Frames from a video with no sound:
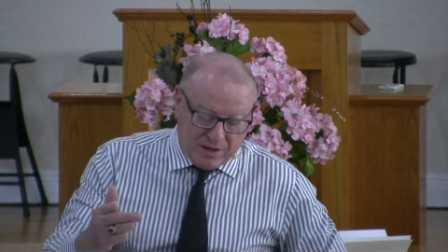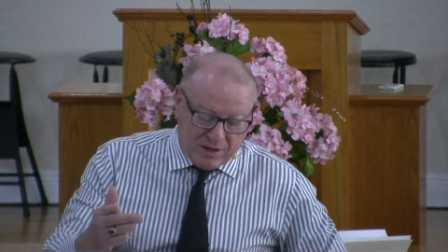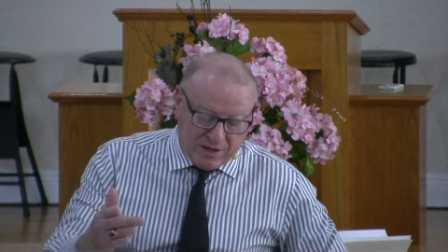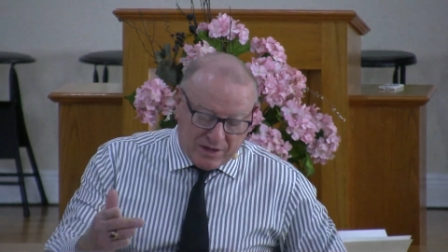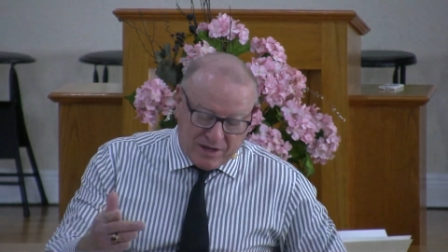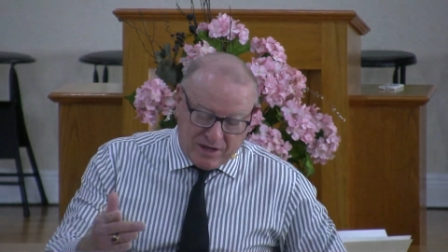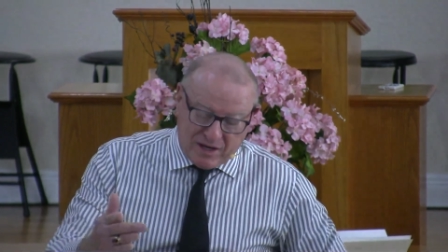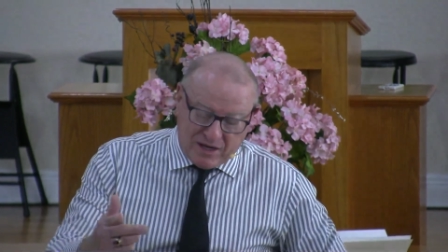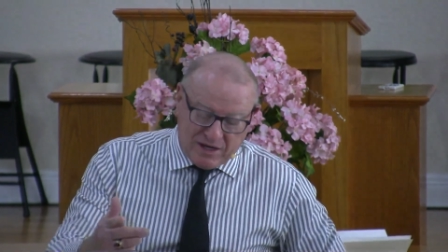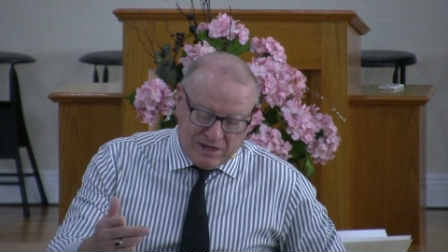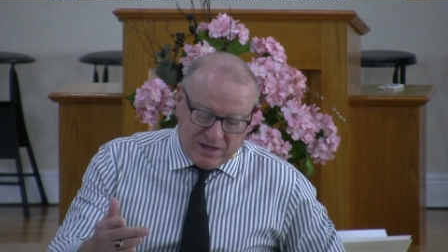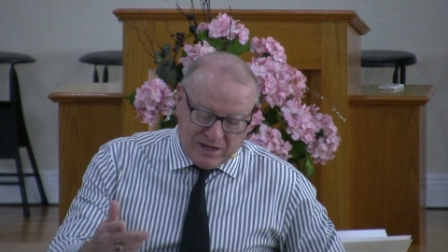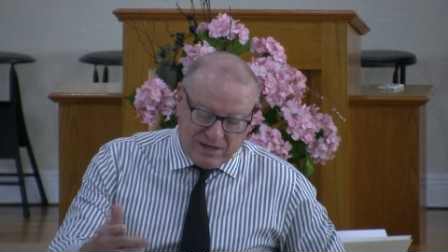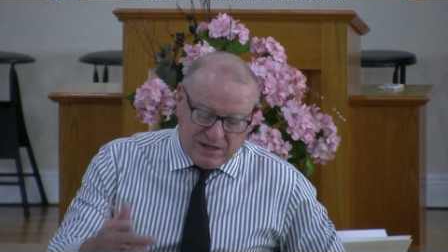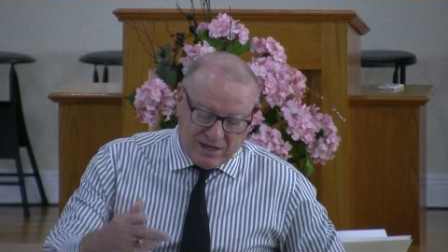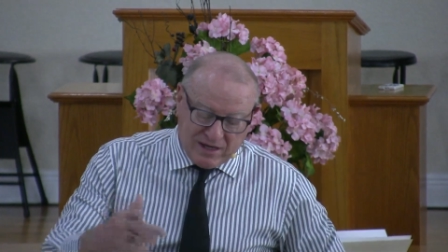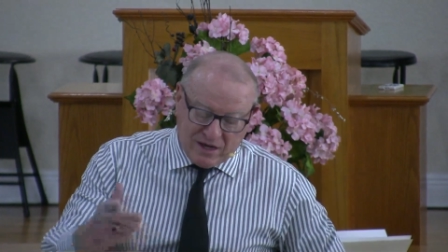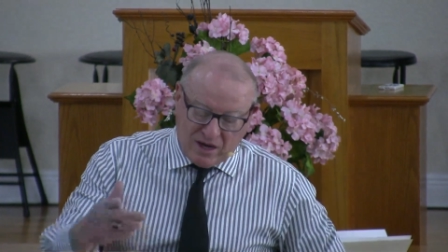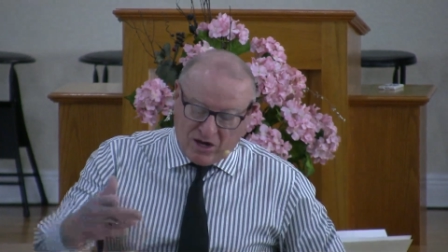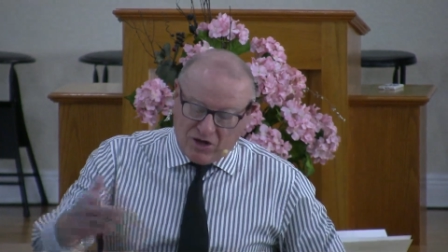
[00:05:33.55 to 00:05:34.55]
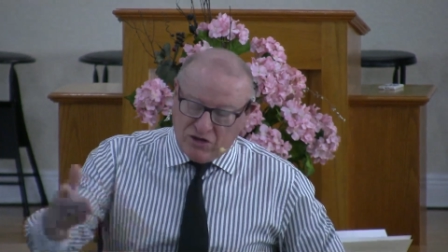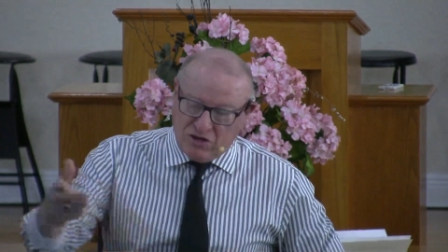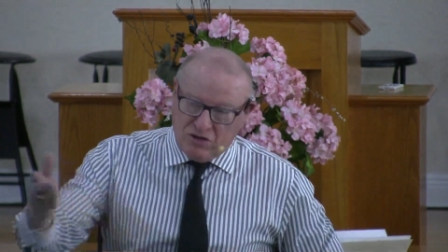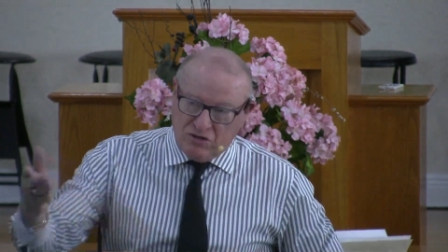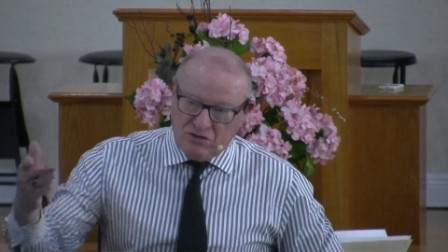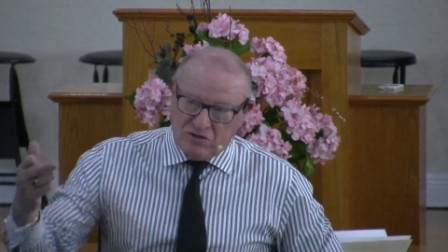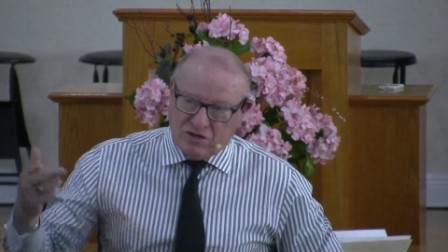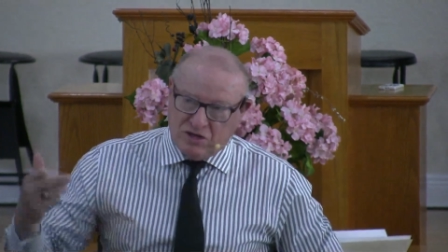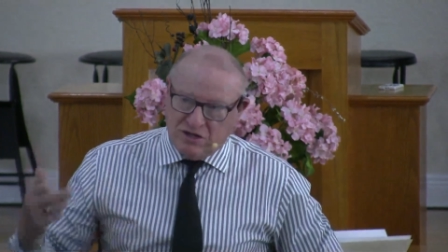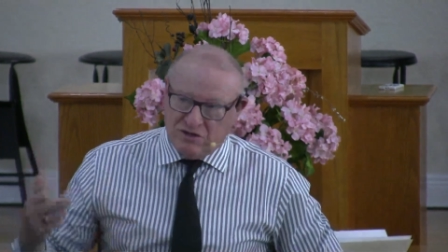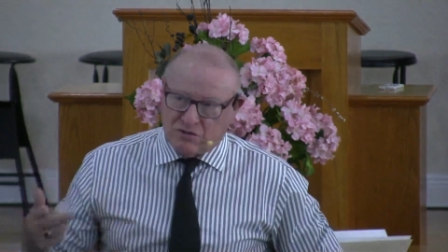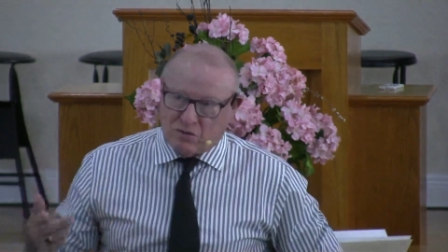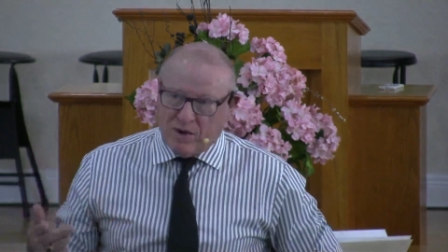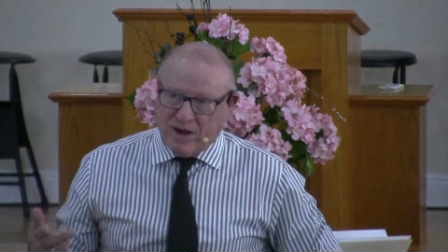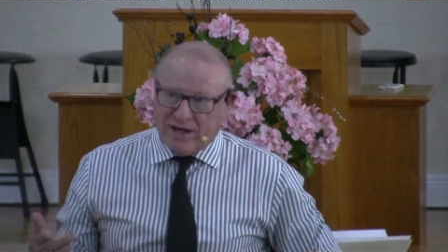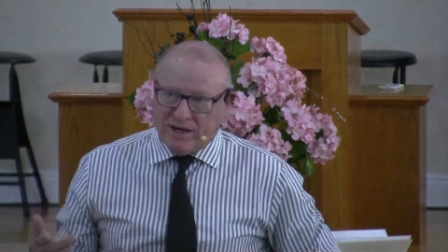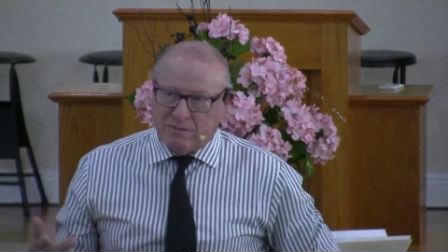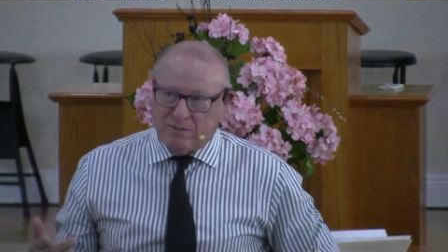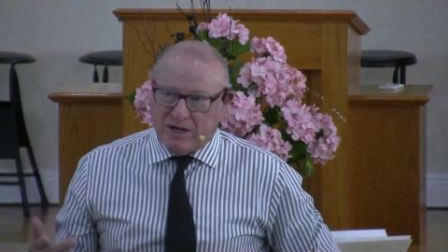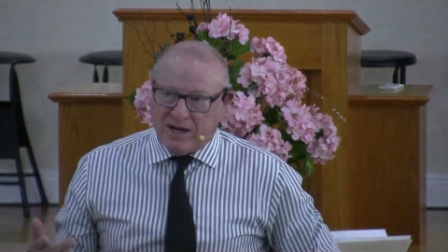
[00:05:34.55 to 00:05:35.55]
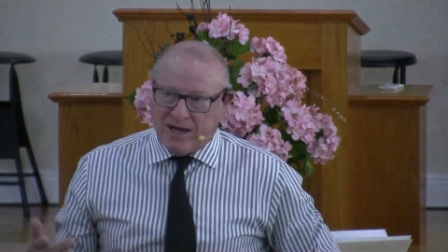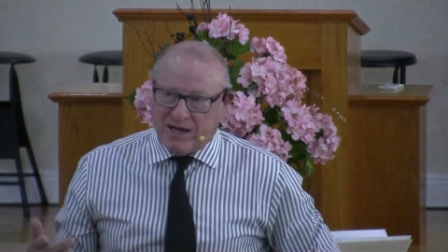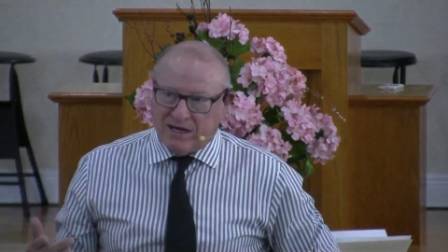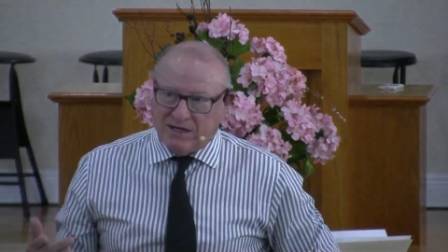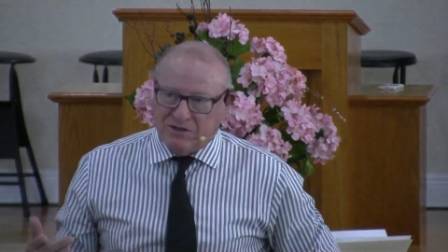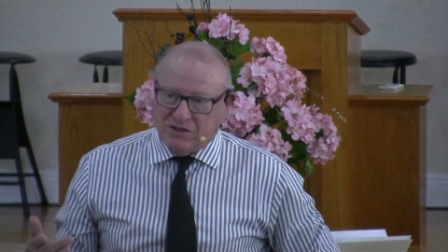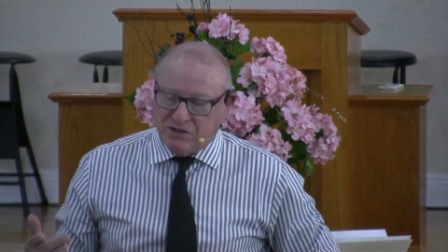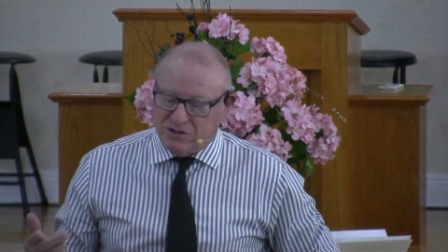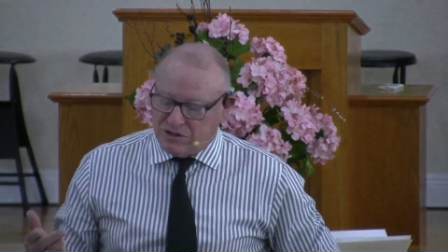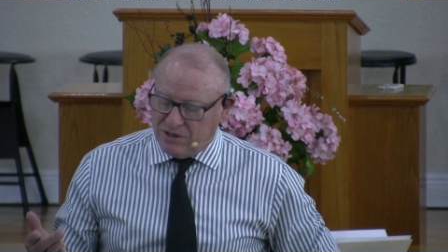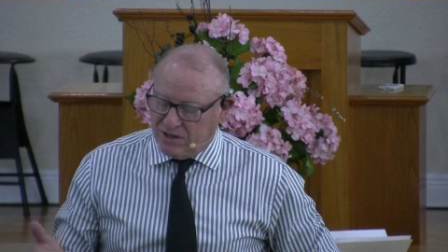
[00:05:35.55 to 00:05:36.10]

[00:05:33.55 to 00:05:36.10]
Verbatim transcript: He, he did not use these random analogies,